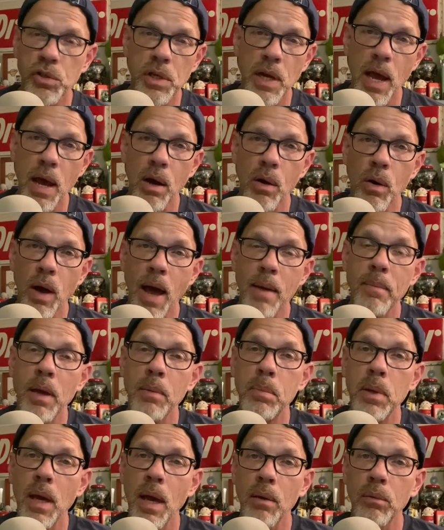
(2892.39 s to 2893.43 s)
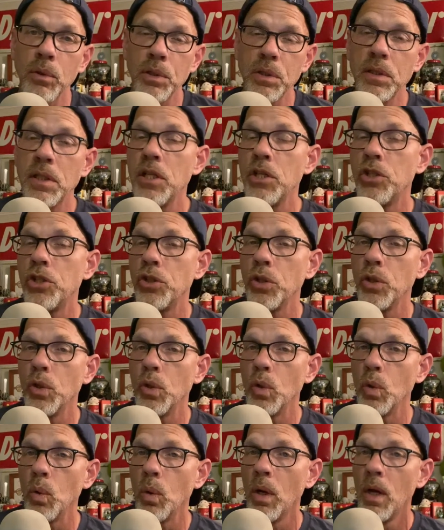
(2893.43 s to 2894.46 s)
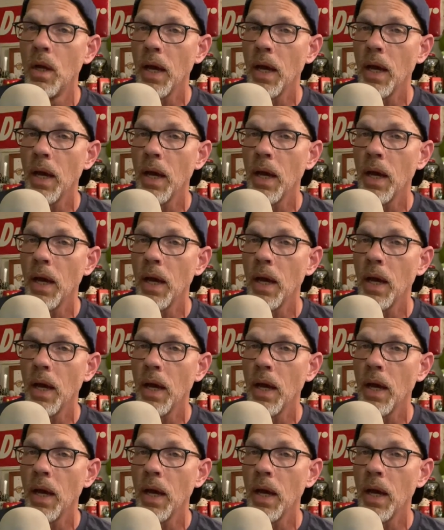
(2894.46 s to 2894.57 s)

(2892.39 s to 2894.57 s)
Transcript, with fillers: Now, I may be able to teach you